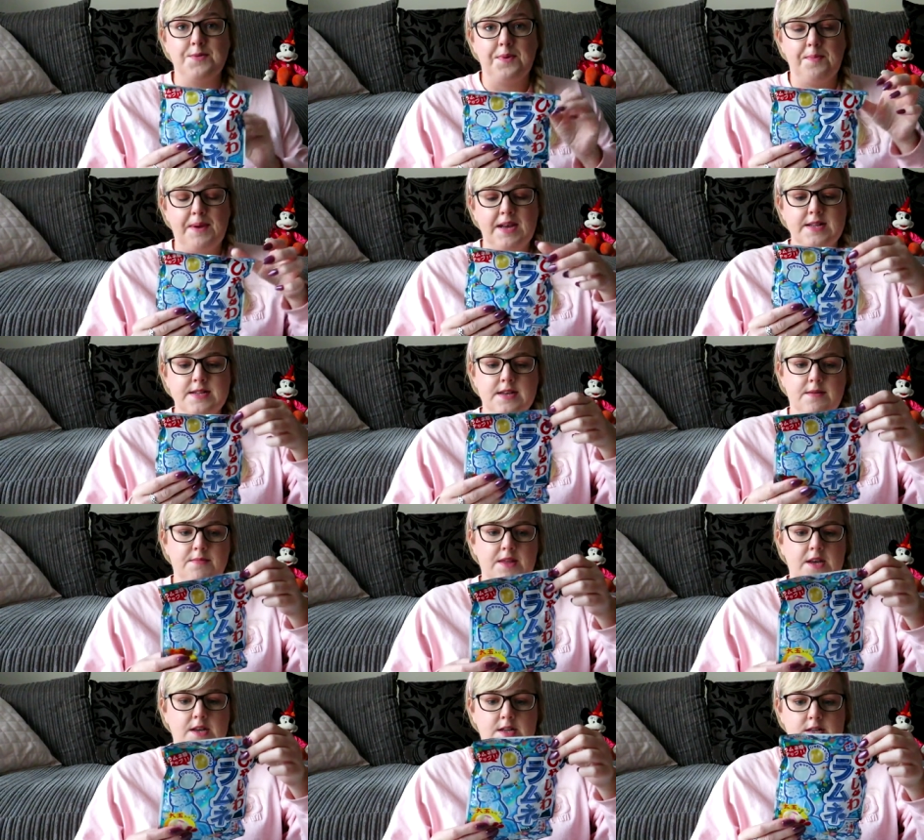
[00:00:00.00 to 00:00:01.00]
so we picked up
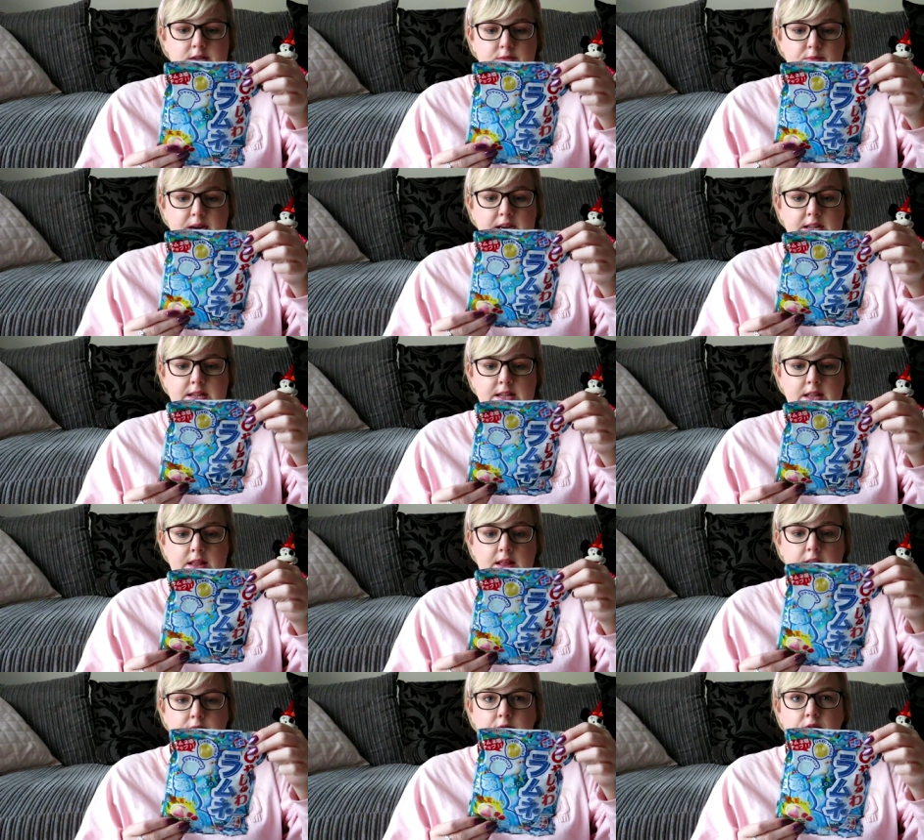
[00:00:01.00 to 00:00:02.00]
these sweets
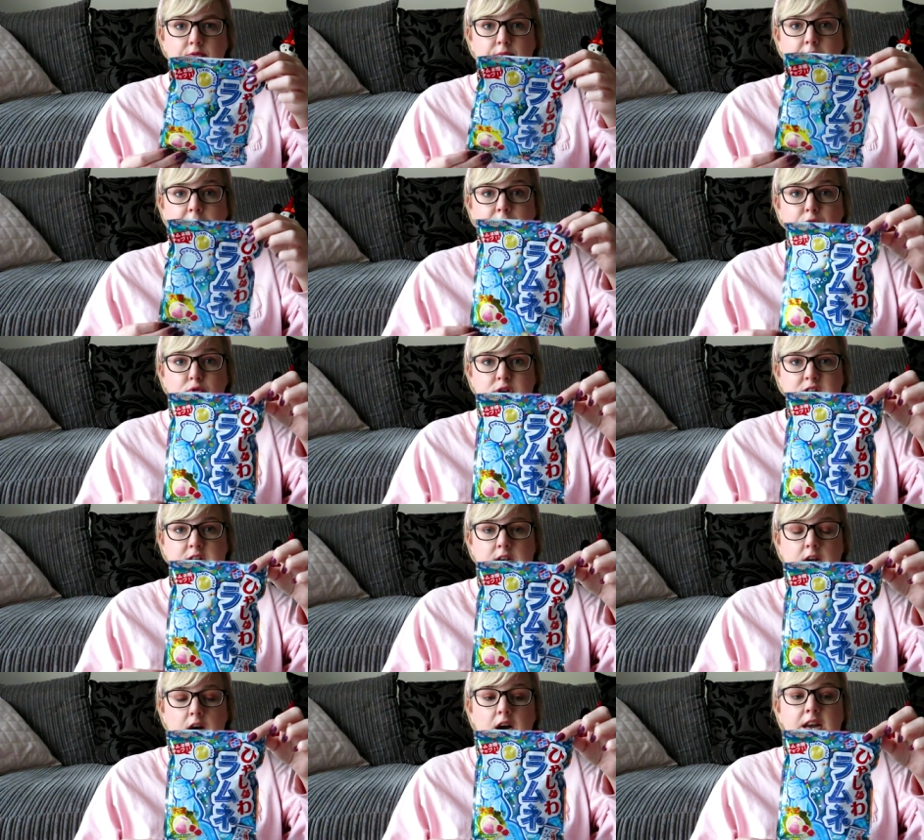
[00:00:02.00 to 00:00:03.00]
these are three
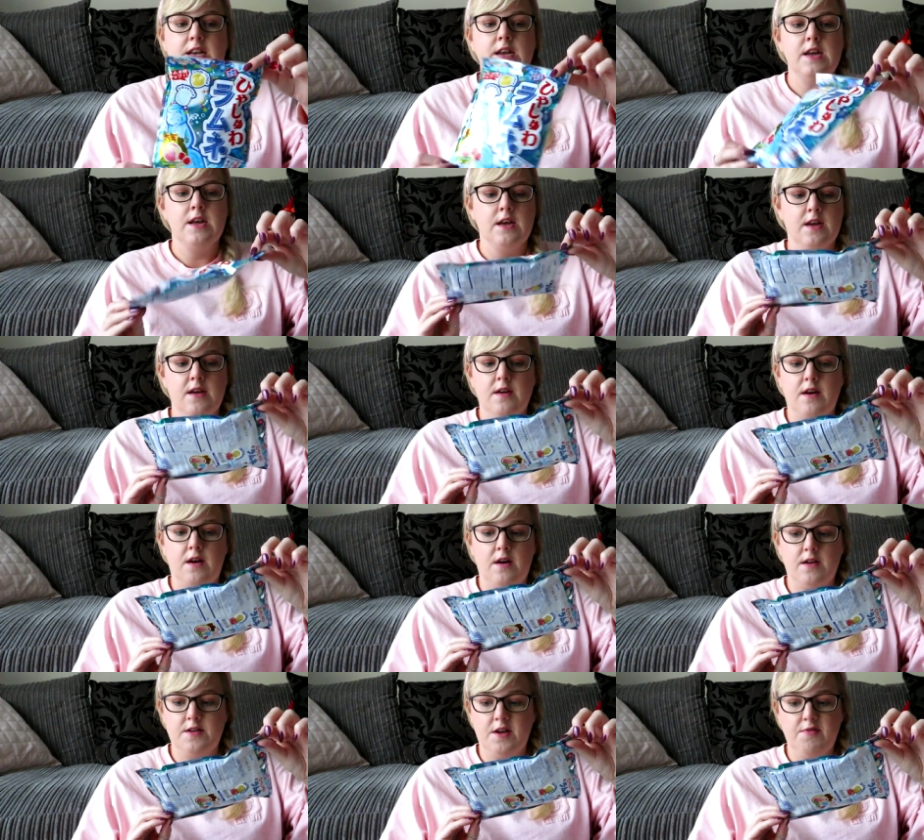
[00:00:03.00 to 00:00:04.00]
forty nine.
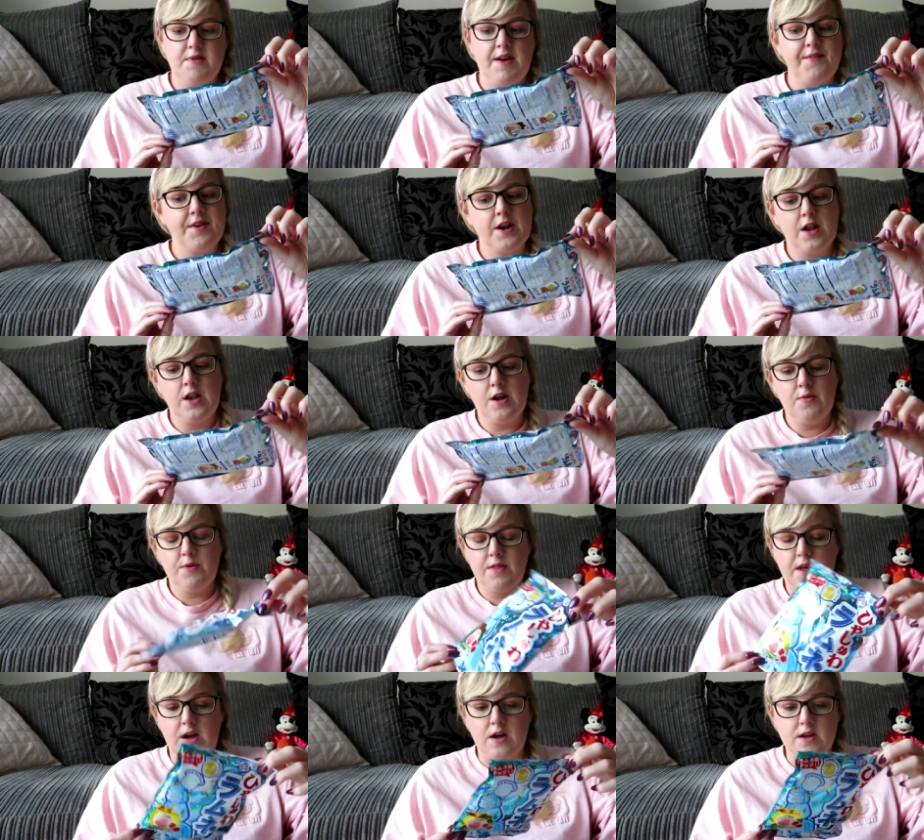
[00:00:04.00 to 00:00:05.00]
Uh, I don't have a clue
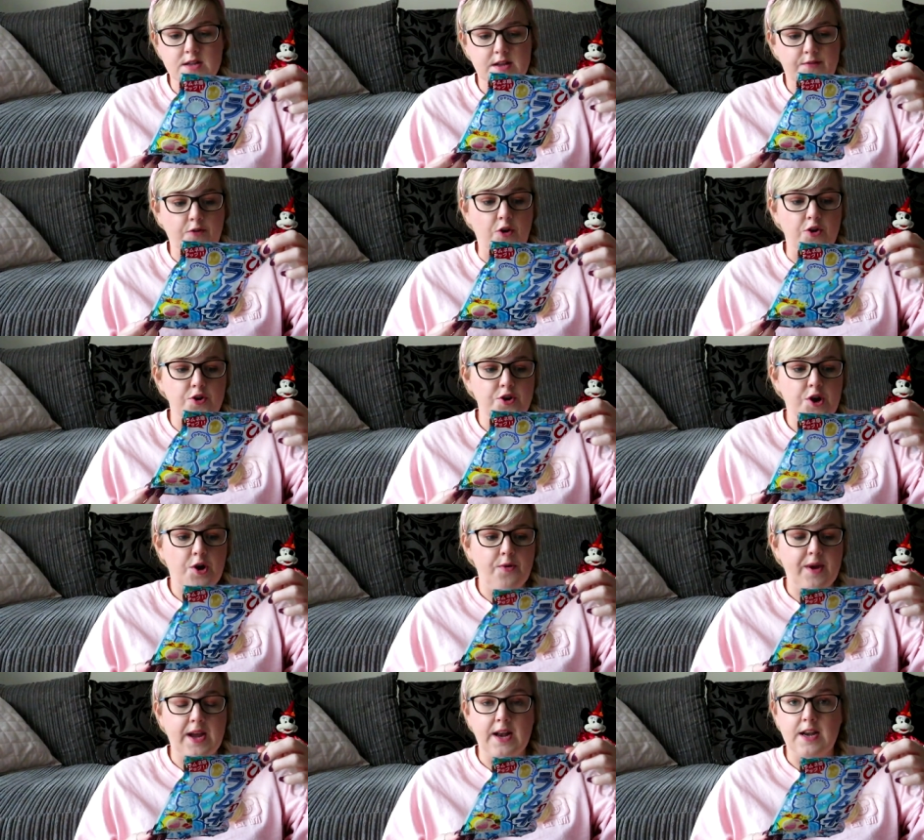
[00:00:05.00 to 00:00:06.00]
what they are because they've got
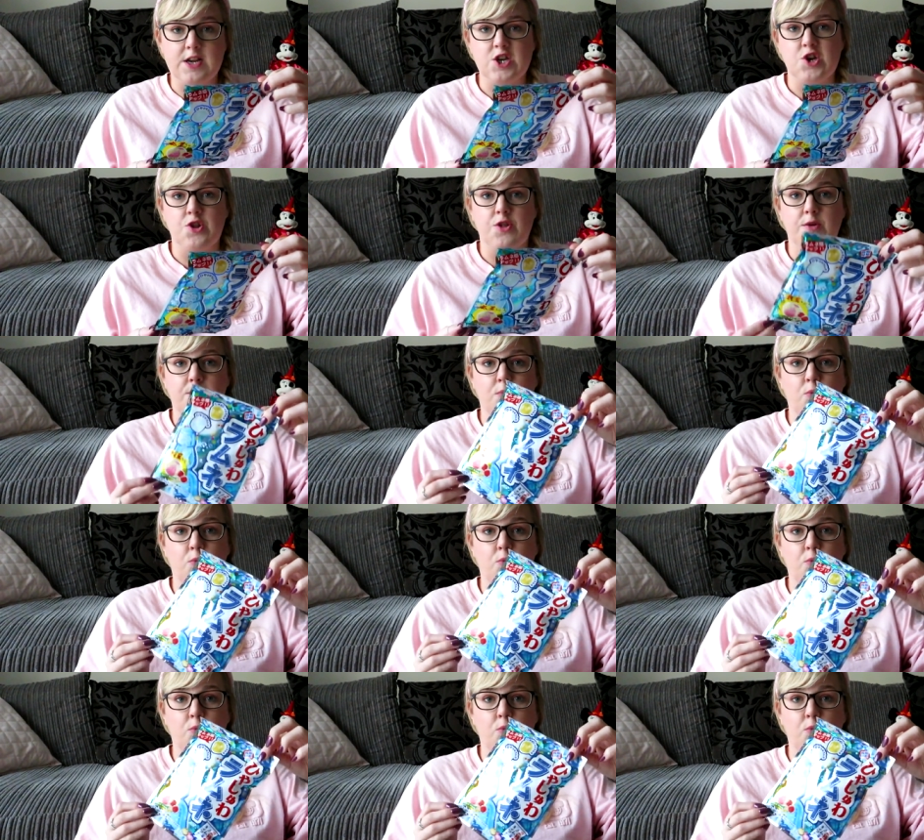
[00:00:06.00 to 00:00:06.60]
no English on them